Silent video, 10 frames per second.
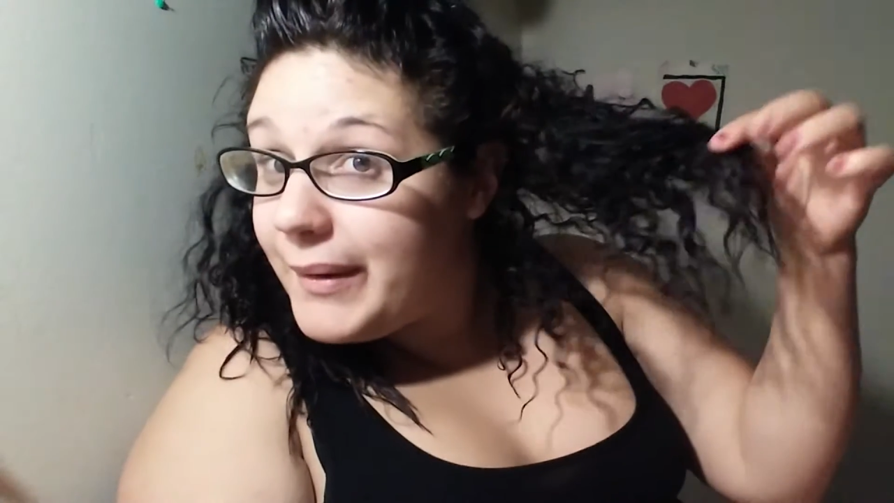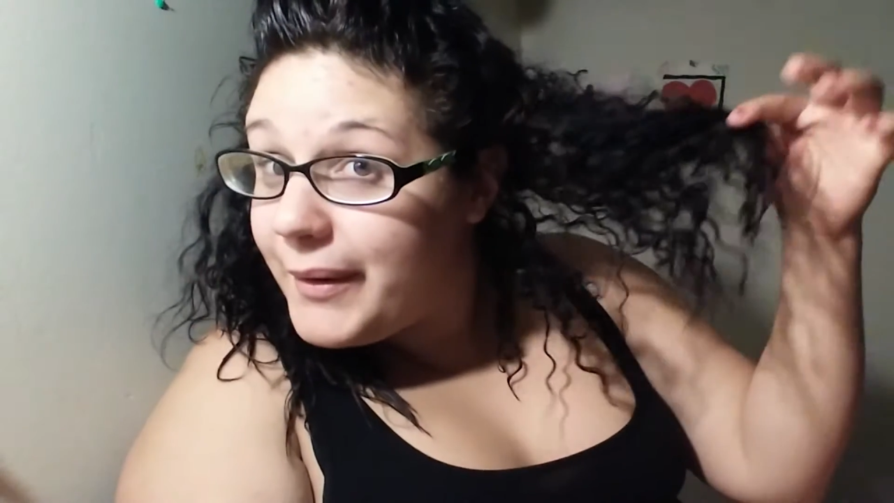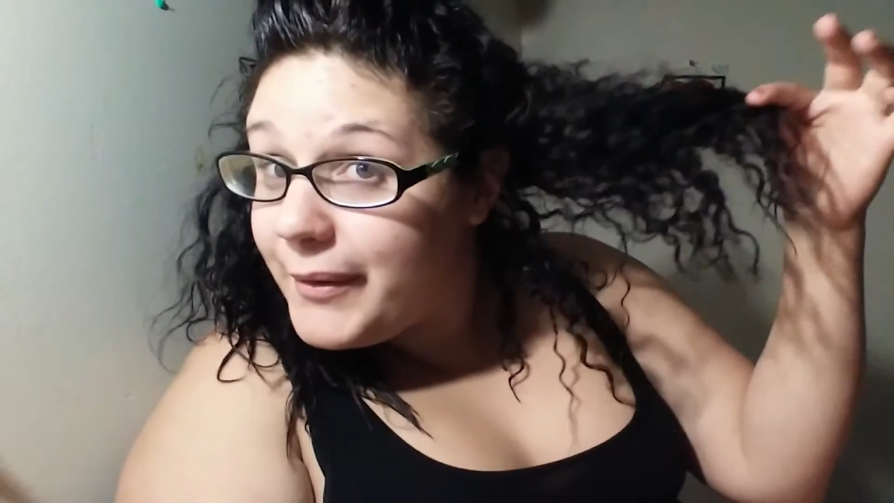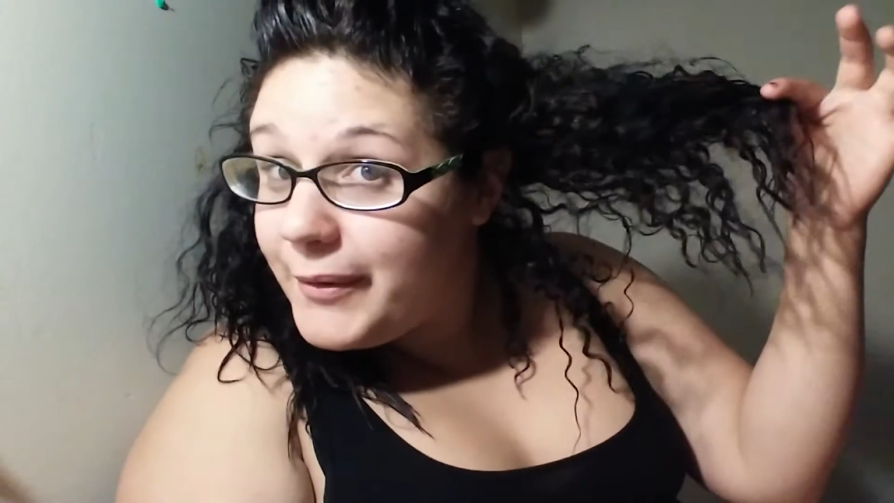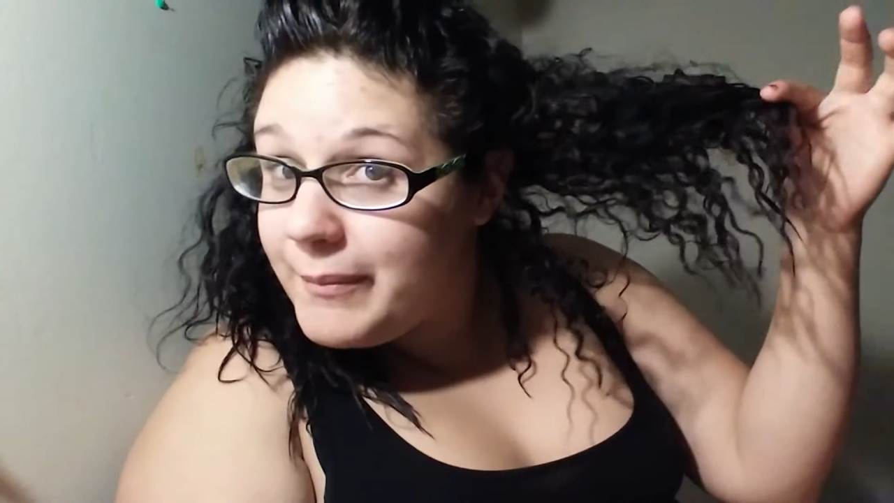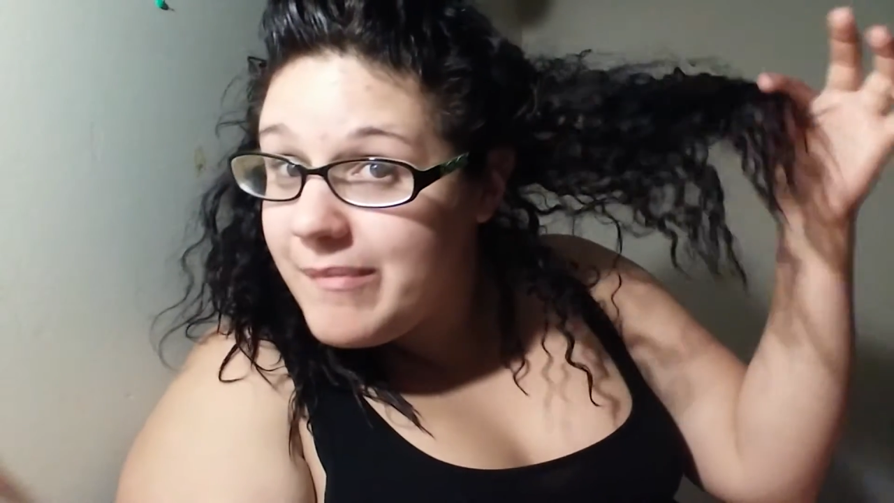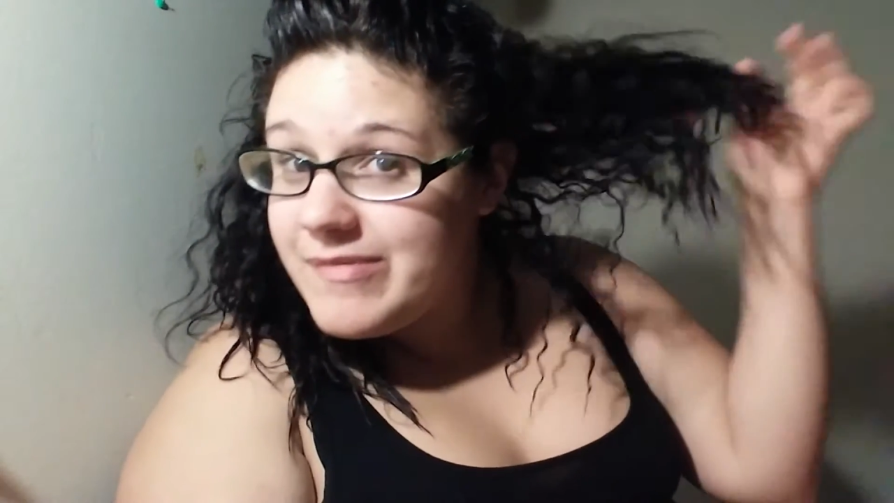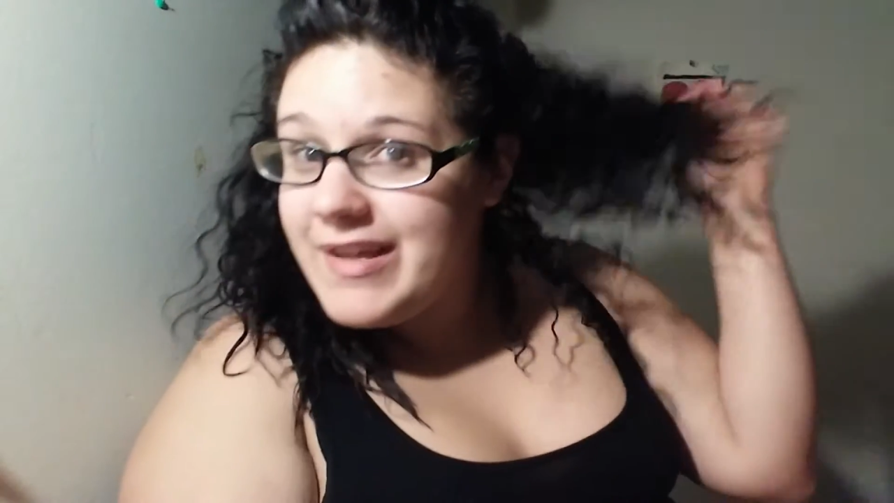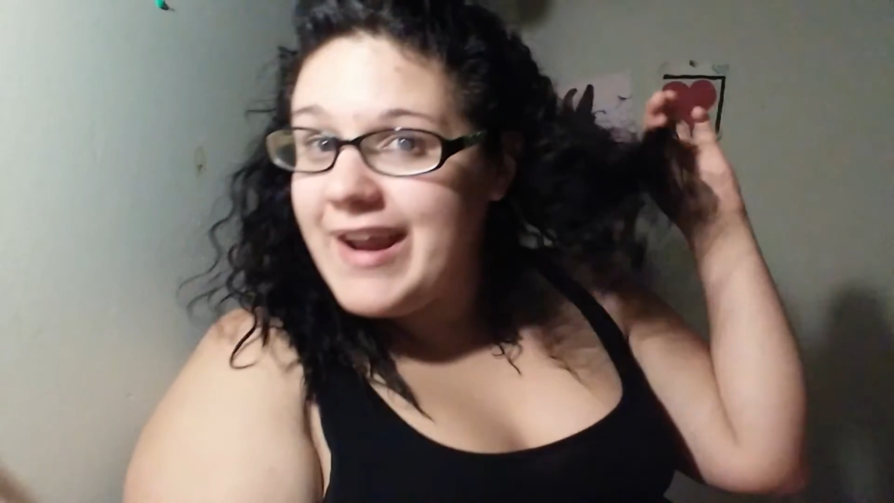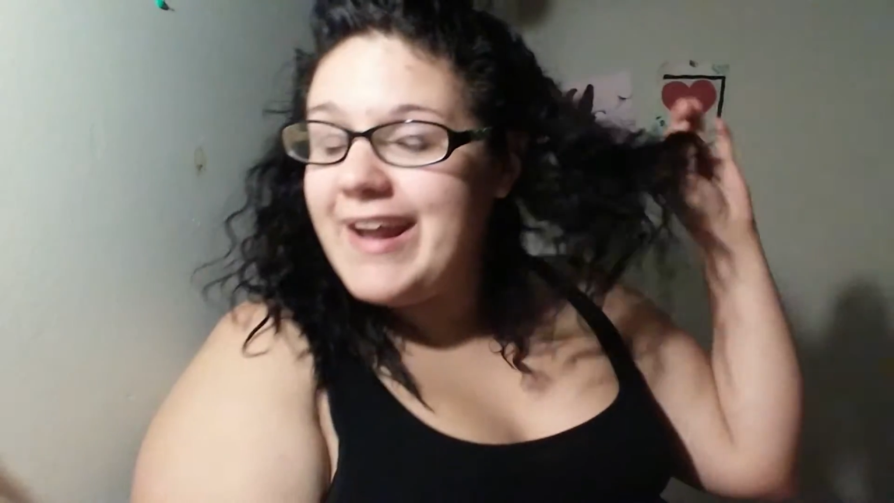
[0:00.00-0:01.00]

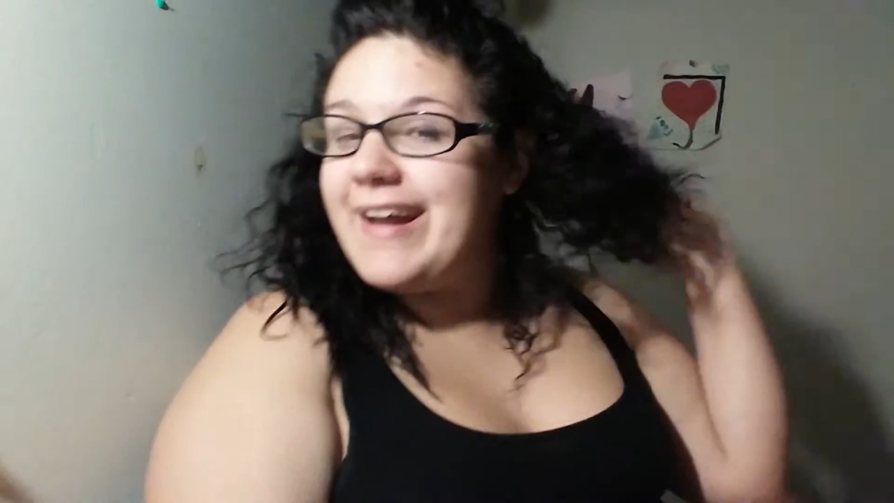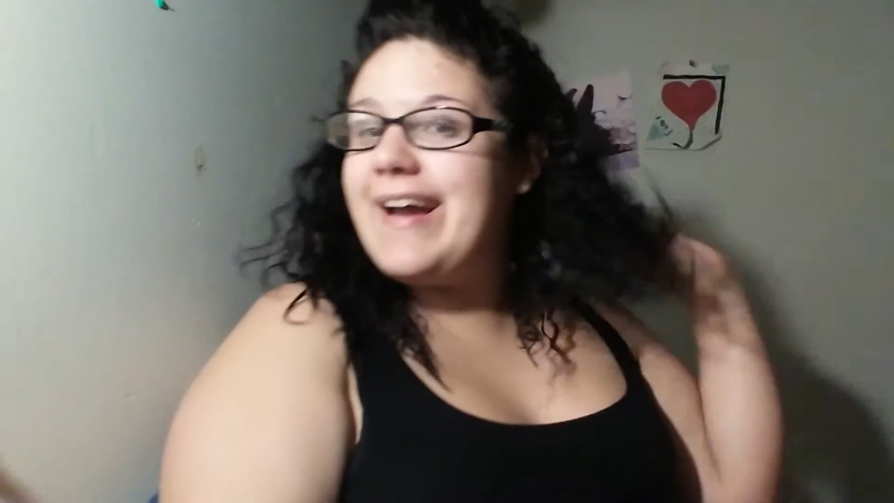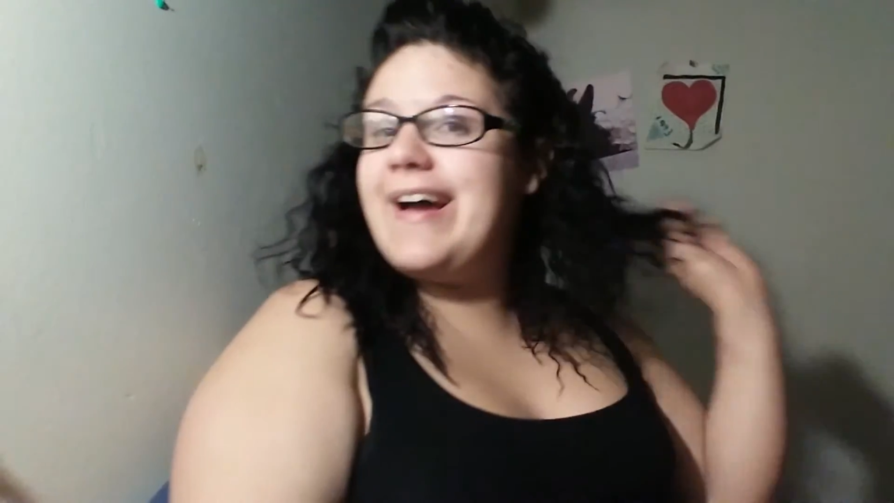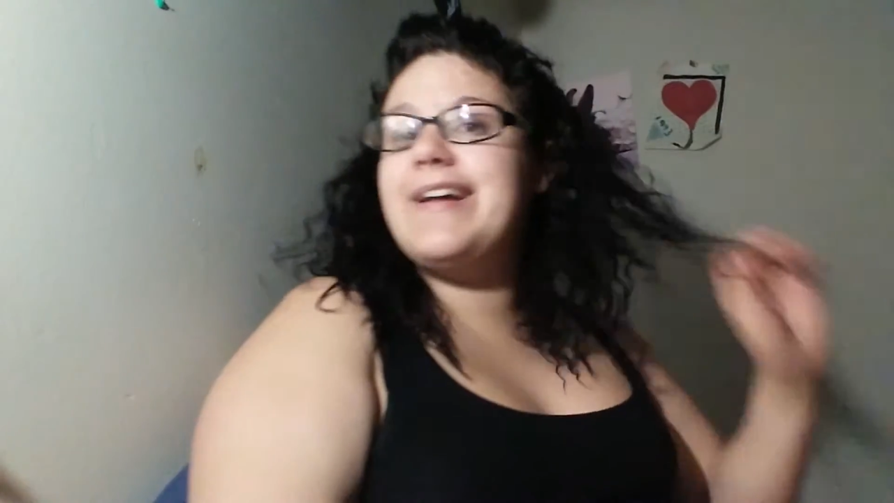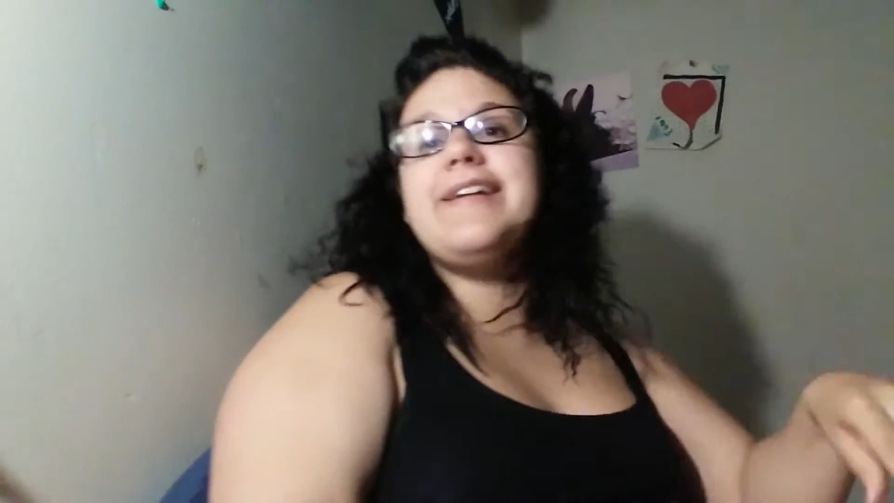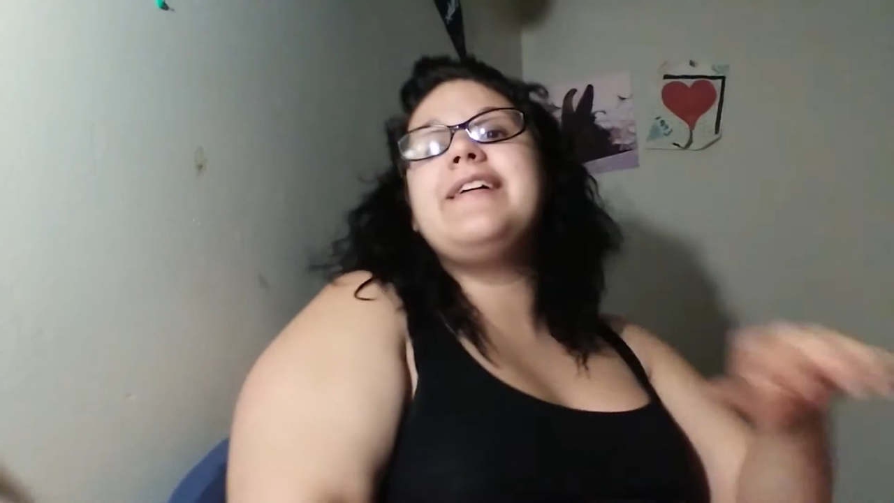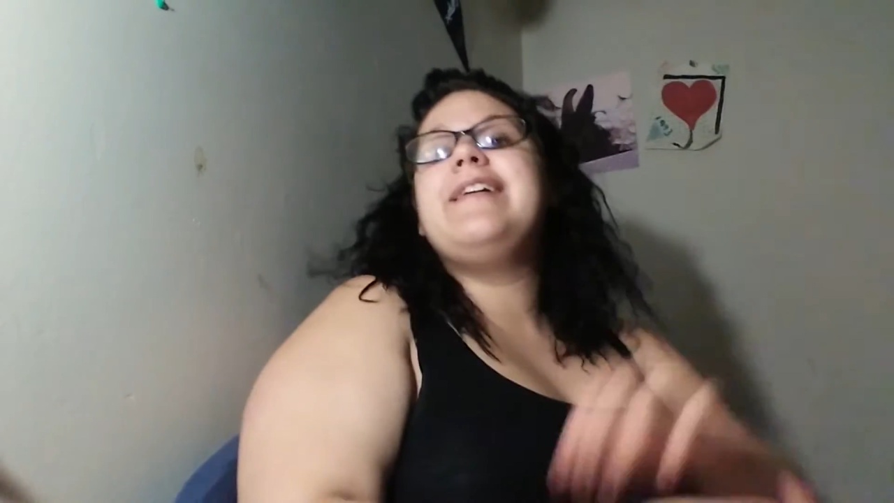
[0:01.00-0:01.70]
perm that I had got.